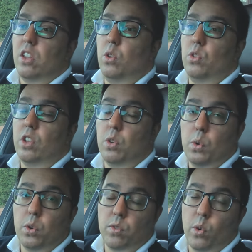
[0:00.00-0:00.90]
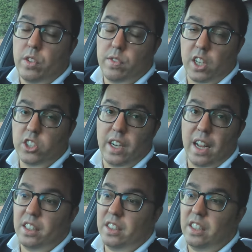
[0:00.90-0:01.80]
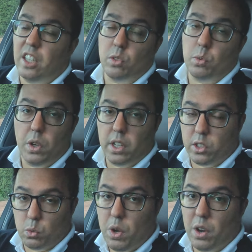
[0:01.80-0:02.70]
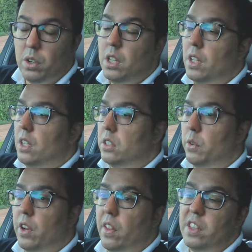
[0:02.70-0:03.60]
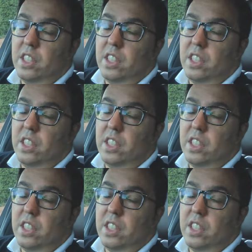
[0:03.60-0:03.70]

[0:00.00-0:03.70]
using Google's voice functionality doesn't work as well. So another